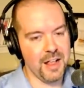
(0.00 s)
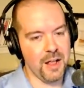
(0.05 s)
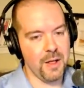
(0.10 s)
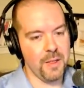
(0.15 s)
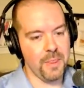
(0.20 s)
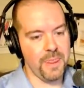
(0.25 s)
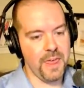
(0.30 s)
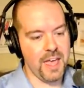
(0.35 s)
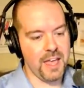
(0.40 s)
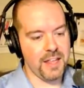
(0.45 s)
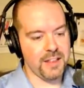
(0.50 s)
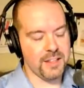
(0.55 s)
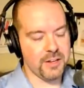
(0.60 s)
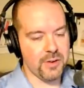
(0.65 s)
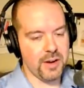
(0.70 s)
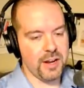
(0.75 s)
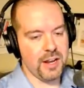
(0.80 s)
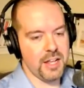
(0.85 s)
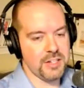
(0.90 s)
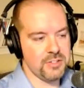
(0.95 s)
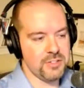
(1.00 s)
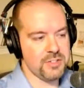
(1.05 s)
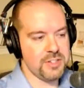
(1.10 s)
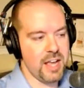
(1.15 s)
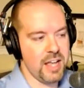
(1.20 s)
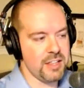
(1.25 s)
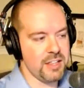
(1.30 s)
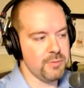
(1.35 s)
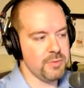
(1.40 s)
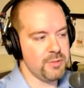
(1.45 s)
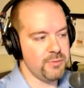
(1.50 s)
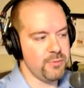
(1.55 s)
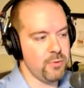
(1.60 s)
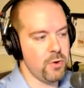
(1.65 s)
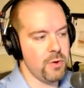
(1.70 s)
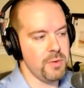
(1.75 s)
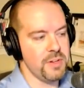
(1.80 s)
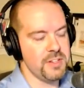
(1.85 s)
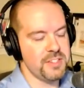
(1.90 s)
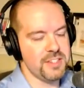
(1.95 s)
that the Grand Lodge of Scotland was
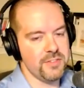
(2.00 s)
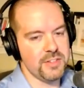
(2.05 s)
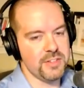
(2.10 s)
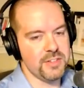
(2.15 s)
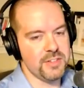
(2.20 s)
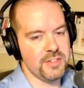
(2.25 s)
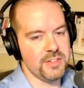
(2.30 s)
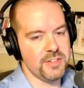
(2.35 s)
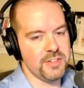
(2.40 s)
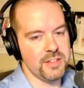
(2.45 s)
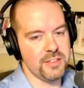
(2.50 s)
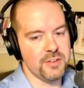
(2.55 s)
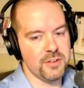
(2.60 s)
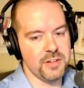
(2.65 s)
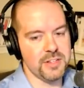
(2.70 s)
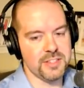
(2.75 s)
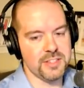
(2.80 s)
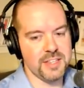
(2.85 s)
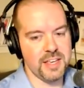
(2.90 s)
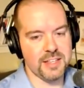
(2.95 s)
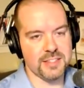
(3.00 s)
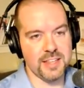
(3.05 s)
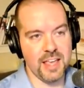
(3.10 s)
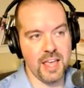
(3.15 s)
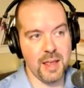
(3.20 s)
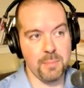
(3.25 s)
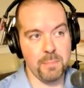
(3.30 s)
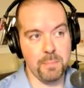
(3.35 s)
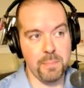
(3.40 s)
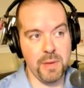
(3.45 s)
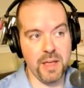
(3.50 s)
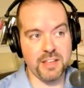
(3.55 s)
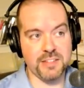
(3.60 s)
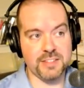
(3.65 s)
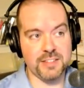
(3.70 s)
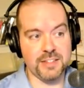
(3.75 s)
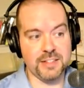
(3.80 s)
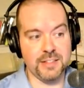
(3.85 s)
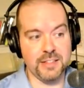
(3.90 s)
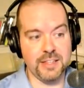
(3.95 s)
formed in 1736 and
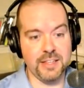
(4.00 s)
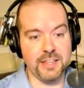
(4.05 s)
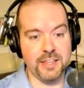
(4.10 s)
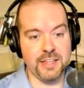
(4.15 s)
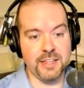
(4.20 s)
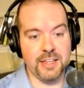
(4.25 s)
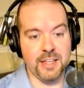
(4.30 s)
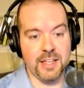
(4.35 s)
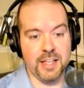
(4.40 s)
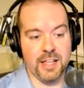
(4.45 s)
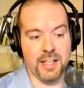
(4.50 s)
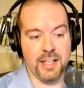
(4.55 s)
basically